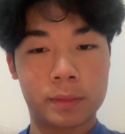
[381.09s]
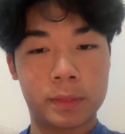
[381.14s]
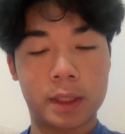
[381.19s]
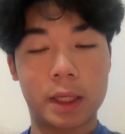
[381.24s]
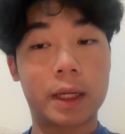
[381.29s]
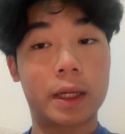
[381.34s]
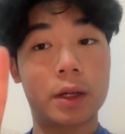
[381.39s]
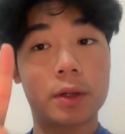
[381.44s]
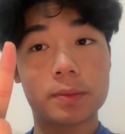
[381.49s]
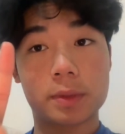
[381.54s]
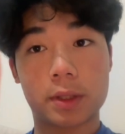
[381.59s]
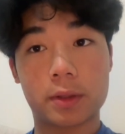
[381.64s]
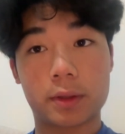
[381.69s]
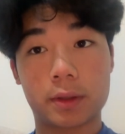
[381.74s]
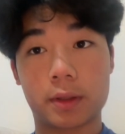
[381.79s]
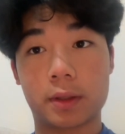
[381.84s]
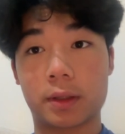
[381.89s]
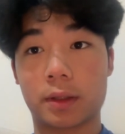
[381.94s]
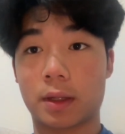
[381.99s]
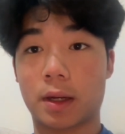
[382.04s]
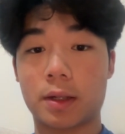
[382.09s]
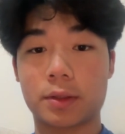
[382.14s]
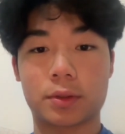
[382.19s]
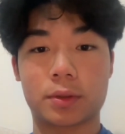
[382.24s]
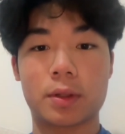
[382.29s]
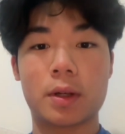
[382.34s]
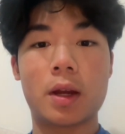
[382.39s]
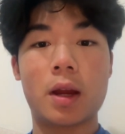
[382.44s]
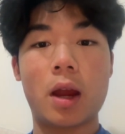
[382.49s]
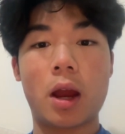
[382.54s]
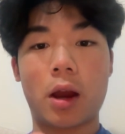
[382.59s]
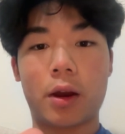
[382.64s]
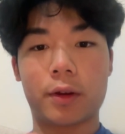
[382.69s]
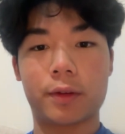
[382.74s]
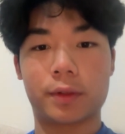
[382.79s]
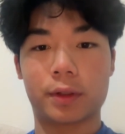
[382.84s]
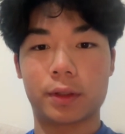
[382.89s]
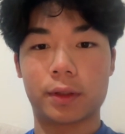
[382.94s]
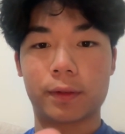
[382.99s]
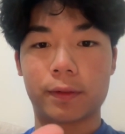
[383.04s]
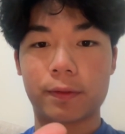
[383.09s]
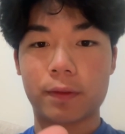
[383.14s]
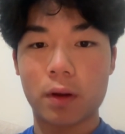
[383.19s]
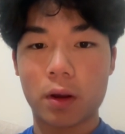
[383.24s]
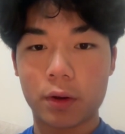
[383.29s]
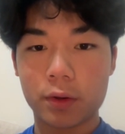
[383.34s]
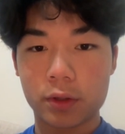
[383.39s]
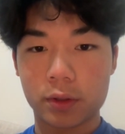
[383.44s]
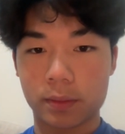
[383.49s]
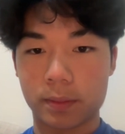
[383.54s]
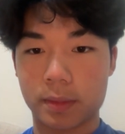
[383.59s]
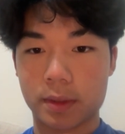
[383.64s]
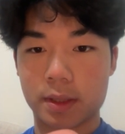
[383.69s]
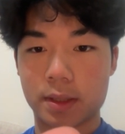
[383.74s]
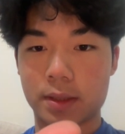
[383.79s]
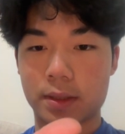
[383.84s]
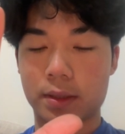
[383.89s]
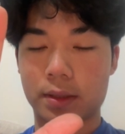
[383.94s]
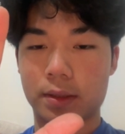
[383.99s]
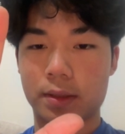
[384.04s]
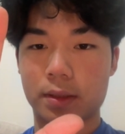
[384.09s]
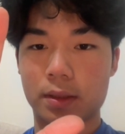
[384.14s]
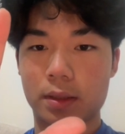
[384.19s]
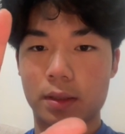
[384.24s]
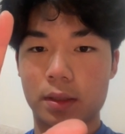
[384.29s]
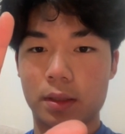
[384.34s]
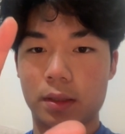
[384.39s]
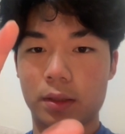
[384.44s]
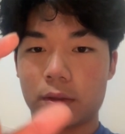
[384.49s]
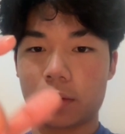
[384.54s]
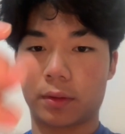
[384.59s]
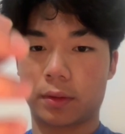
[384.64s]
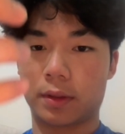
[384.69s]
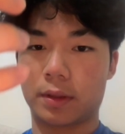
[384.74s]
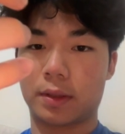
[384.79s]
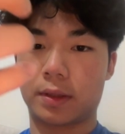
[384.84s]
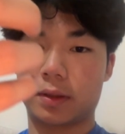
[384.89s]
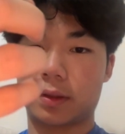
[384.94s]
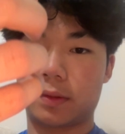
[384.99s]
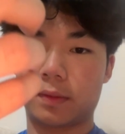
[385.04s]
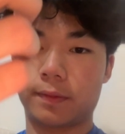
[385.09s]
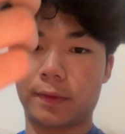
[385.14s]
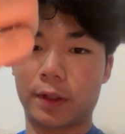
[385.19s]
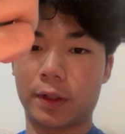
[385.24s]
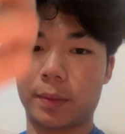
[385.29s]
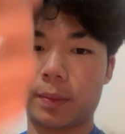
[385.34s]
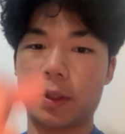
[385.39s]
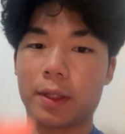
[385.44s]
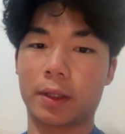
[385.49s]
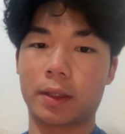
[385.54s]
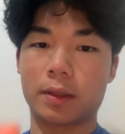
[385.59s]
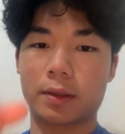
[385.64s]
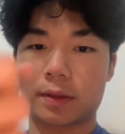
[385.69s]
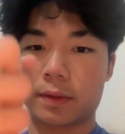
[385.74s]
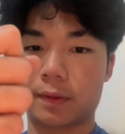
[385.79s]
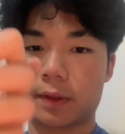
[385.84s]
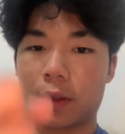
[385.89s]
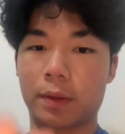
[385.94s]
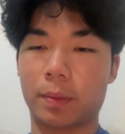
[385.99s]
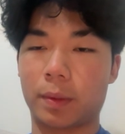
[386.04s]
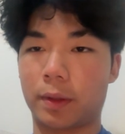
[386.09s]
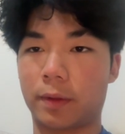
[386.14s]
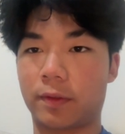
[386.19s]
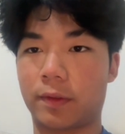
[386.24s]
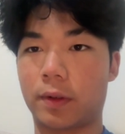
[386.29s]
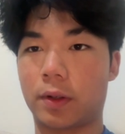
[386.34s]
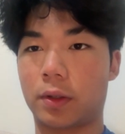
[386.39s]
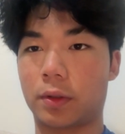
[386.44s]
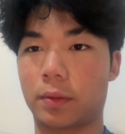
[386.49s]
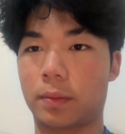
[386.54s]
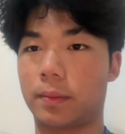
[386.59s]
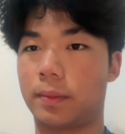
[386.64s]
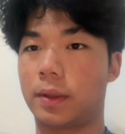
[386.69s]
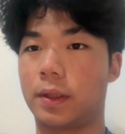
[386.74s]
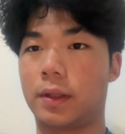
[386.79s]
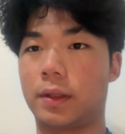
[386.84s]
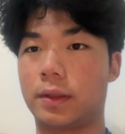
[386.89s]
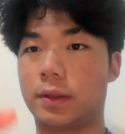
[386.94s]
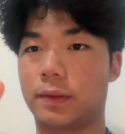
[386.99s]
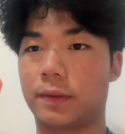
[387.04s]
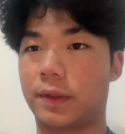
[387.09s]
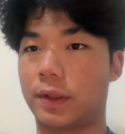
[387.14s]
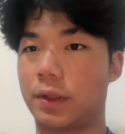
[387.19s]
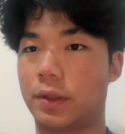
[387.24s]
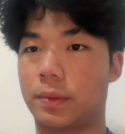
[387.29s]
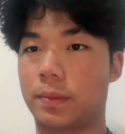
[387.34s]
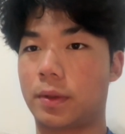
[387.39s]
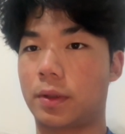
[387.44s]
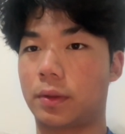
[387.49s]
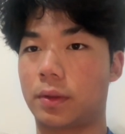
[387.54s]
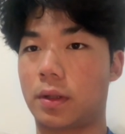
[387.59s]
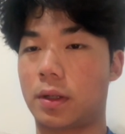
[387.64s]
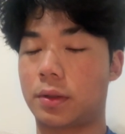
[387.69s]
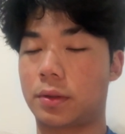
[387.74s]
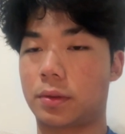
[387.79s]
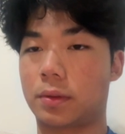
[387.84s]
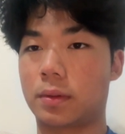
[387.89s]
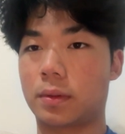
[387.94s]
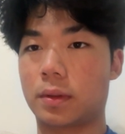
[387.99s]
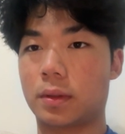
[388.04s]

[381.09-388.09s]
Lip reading: It comes out of the nozzle. However, the volume is, it's very big. It's a very big volume, but it's a very small nozzle.